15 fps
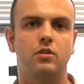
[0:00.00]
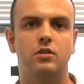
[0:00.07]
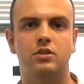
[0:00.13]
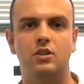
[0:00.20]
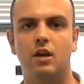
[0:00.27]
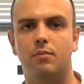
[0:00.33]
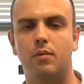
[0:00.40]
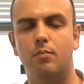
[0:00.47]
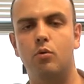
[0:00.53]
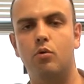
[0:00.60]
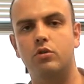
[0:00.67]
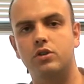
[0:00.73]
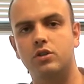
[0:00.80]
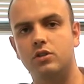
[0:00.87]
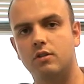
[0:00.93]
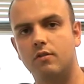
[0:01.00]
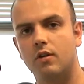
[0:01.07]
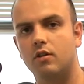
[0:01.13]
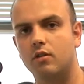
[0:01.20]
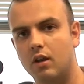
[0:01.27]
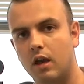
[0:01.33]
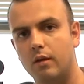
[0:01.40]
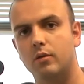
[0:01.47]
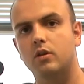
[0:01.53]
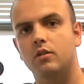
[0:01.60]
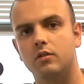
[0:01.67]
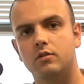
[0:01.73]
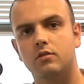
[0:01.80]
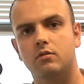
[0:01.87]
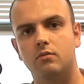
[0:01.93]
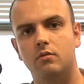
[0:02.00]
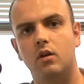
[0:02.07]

set proportions of other chemicals.